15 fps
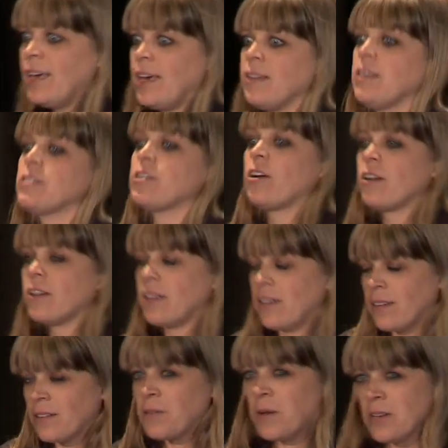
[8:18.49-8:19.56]
And these hard
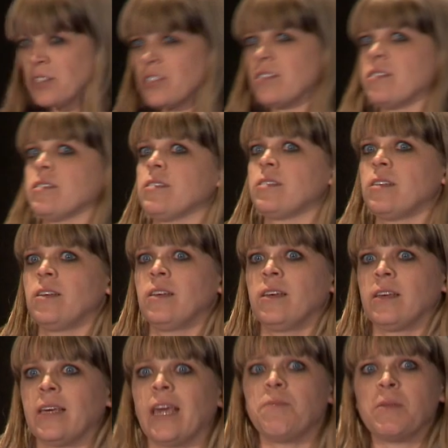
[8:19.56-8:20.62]
questions
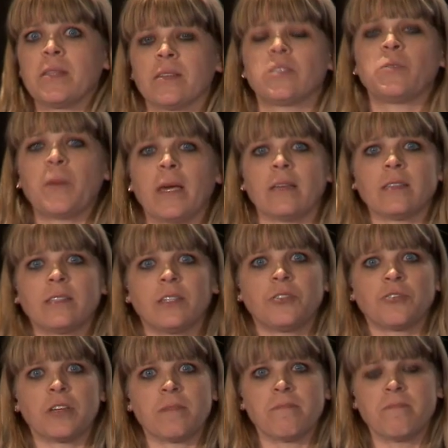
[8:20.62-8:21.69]
gave me the space to
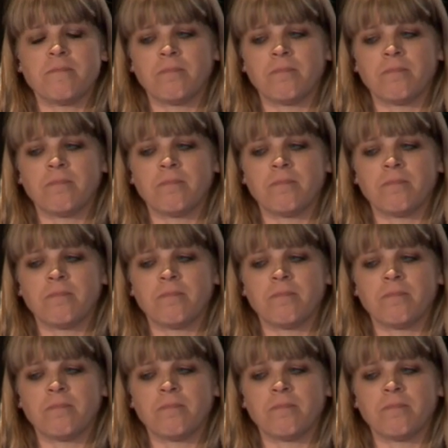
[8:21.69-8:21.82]
dream.